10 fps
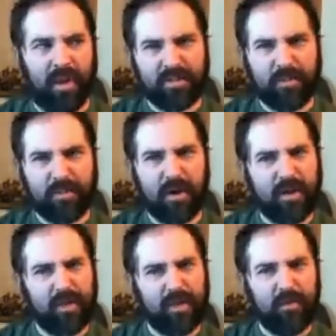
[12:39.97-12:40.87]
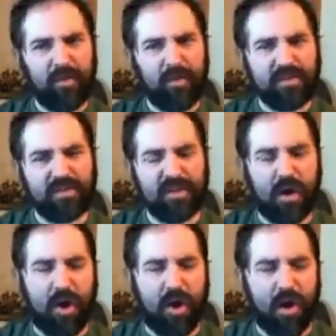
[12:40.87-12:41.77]
where it was like
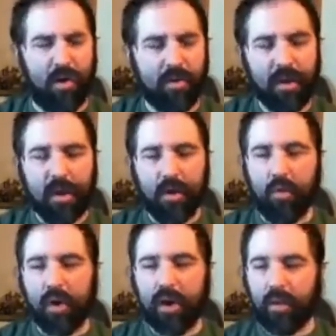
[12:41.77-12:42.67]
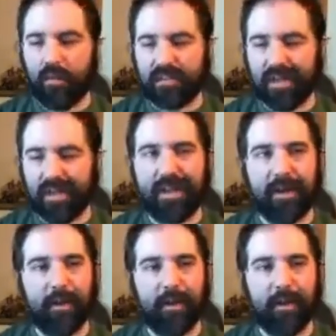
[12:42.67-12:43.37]
the field had to be